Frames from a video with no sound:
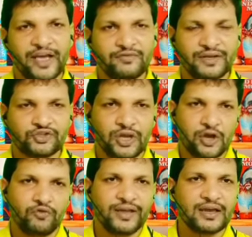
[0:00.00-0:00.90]
by
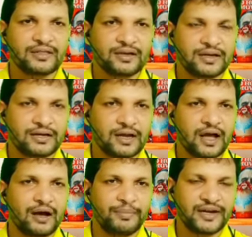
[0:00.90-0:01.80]
which we can
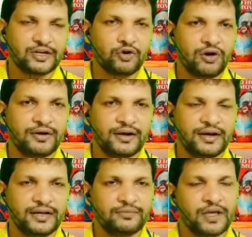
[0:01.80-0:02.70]
create a better
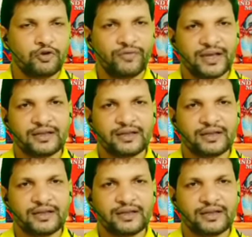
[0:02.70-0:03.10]
alternative,